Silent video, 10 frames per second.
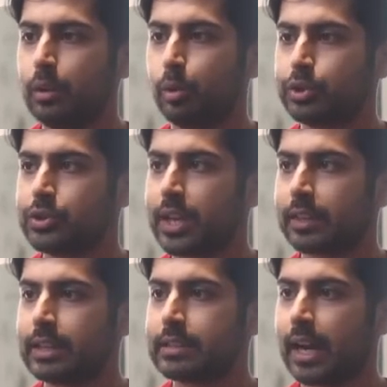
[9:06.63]
We'll just take
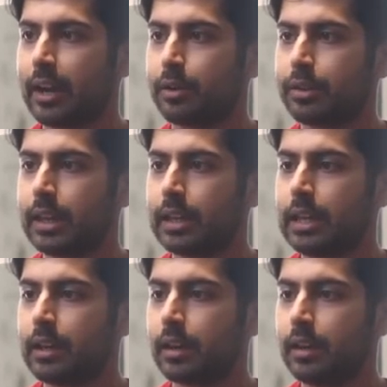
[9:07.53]
the entire thing
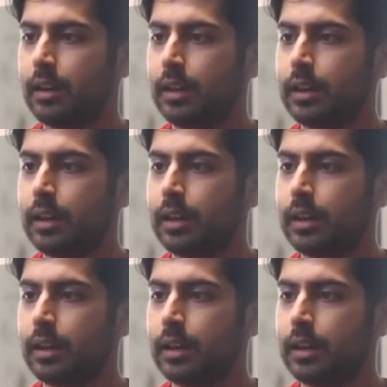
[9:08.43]
here,